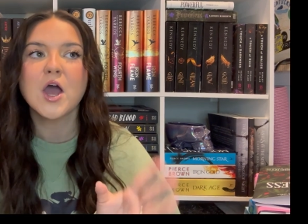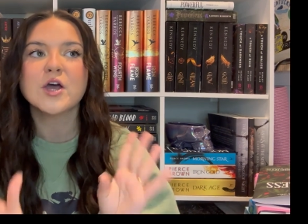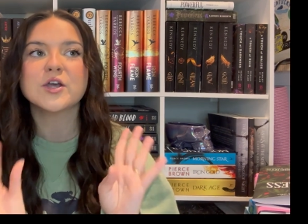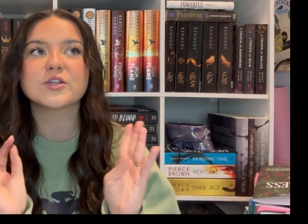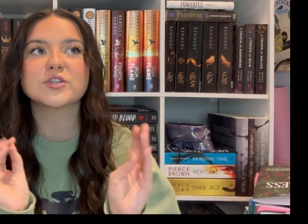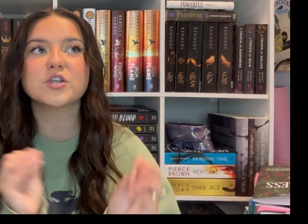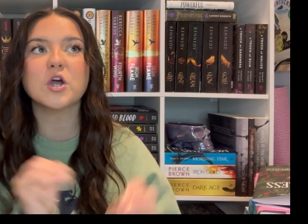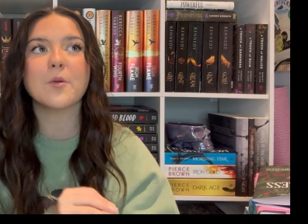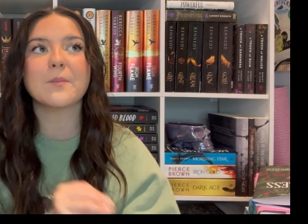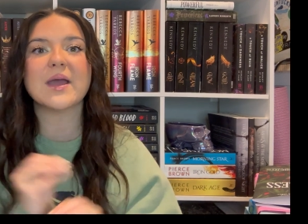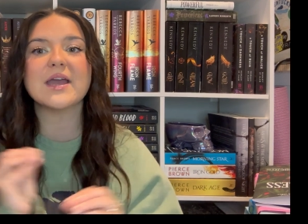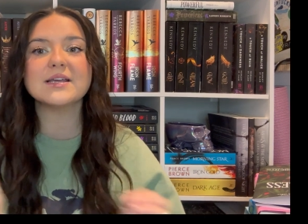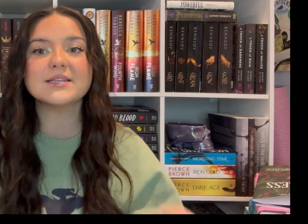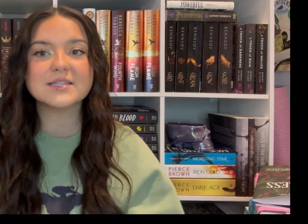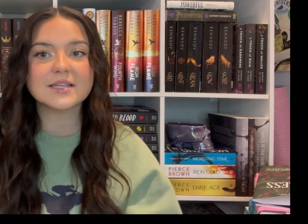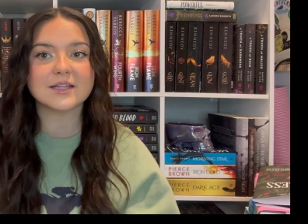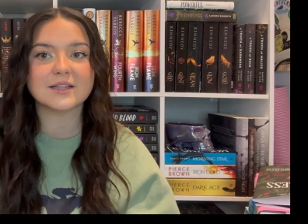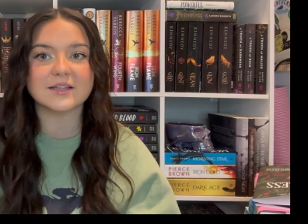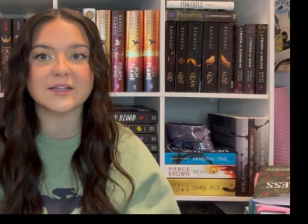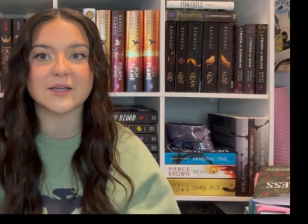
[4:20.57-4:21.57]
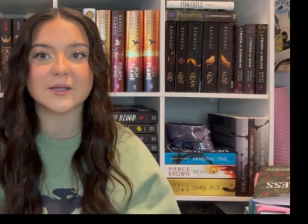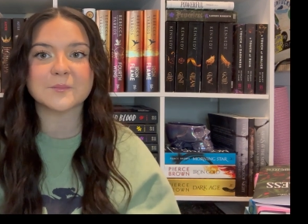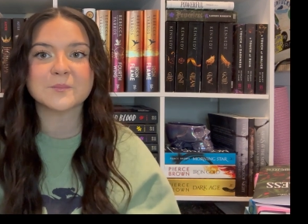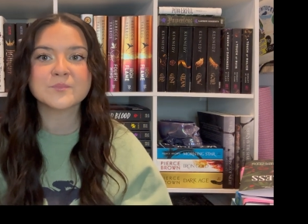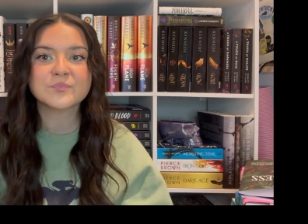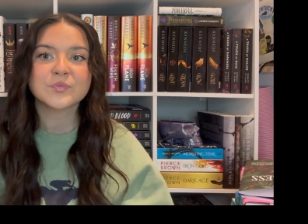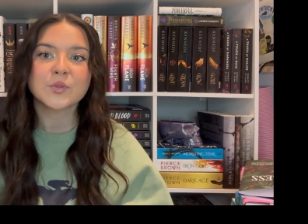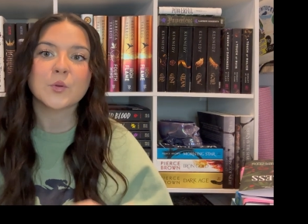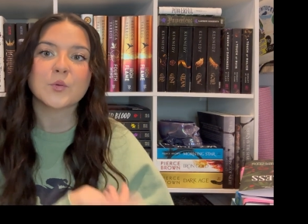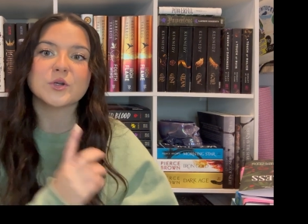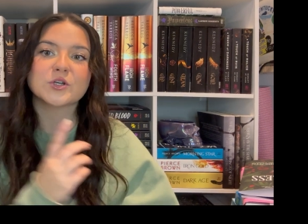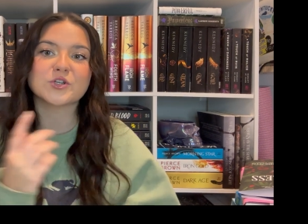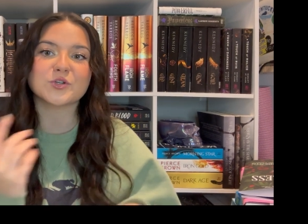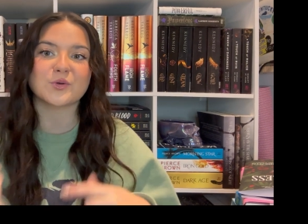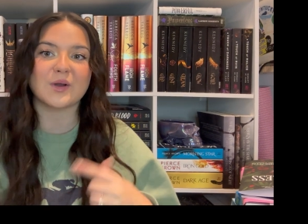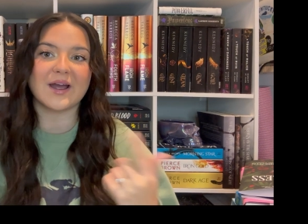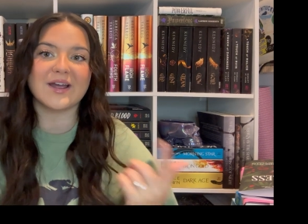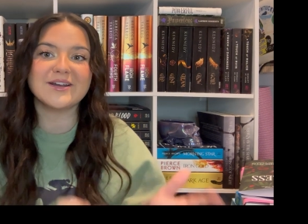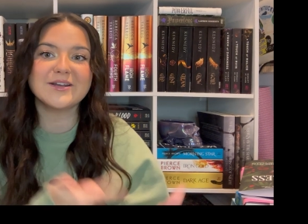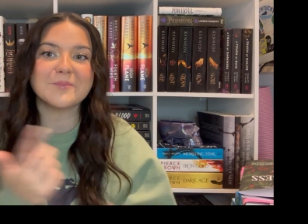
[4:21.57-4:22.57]
So basically, we're
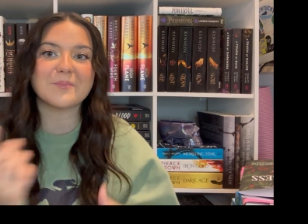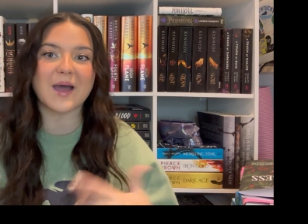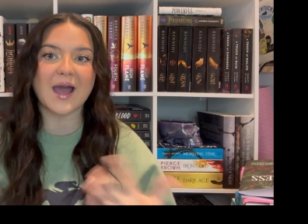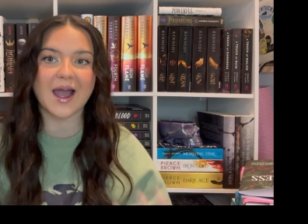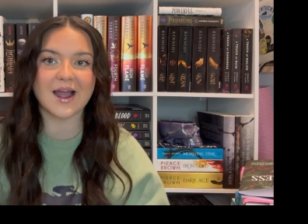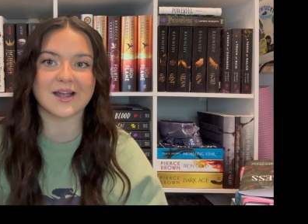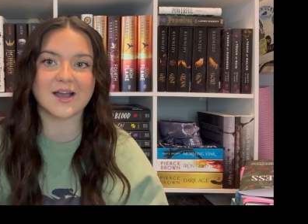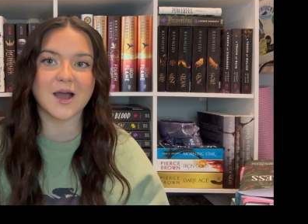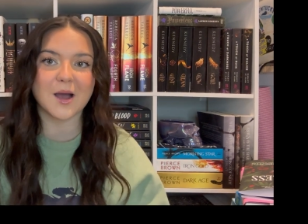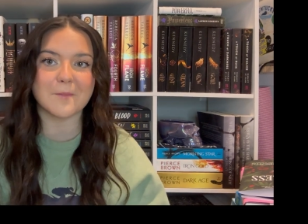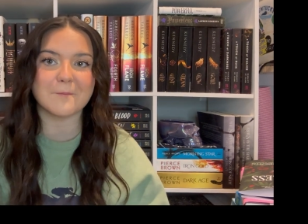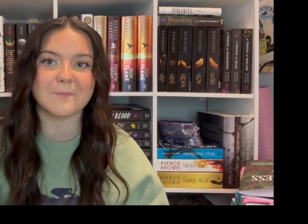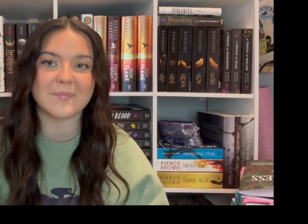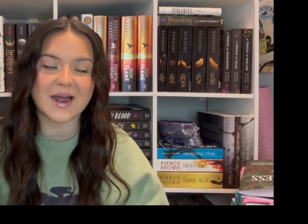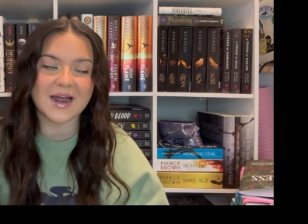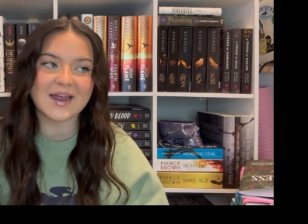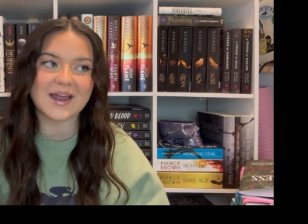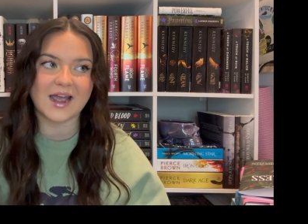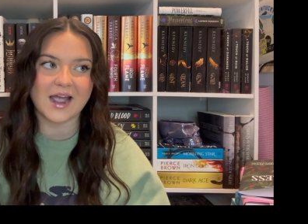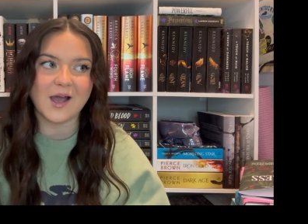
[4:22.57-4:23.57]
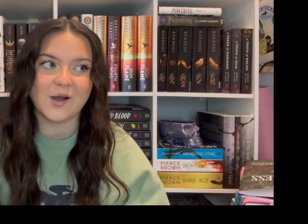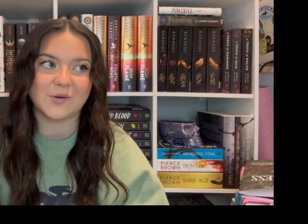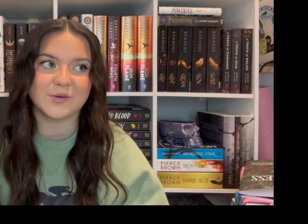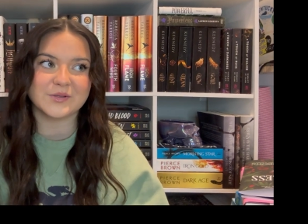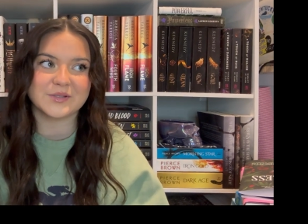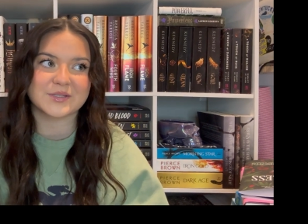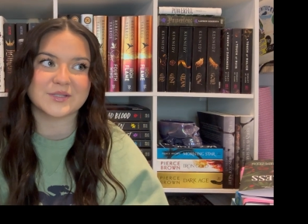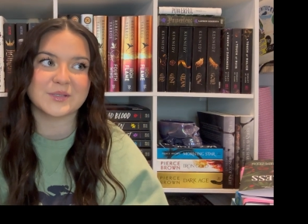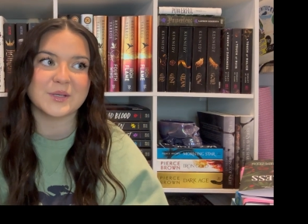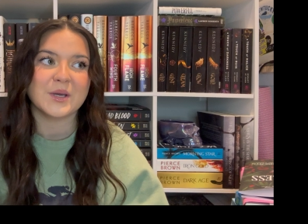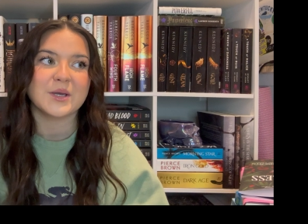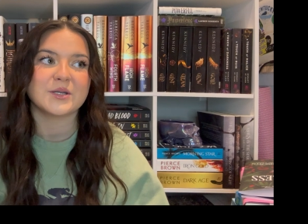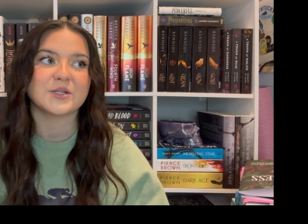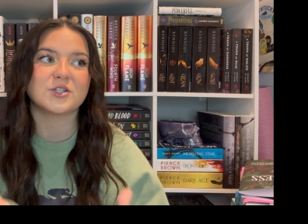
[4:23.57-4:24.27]
trying to pack up my house